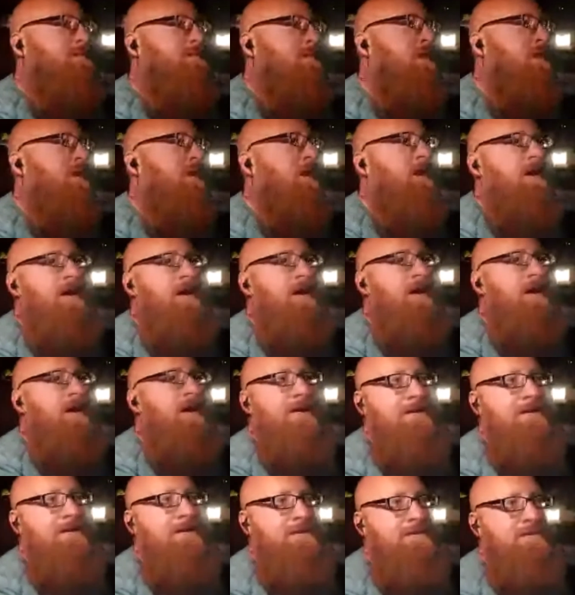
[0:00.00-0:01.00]
All right.
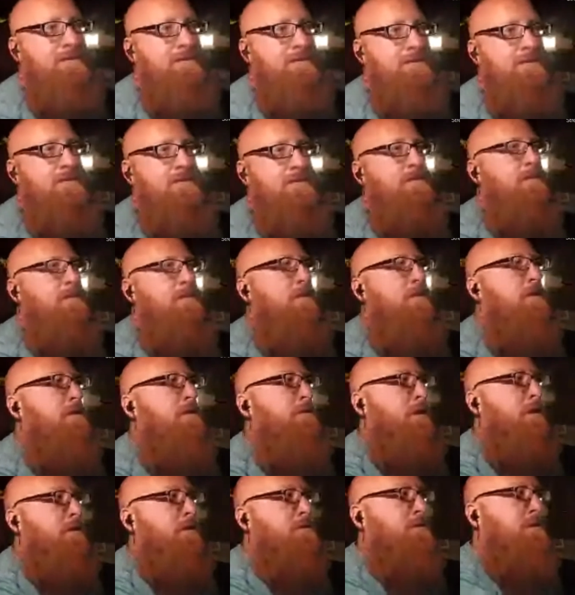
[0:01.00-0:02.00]
Here we
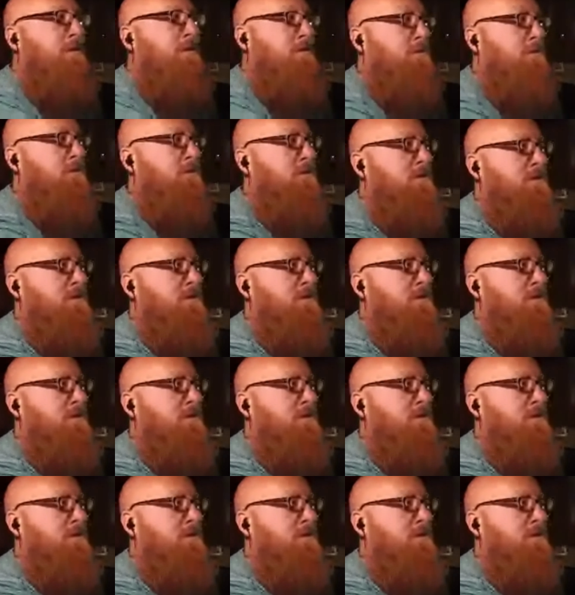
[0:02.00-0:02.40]
go. So this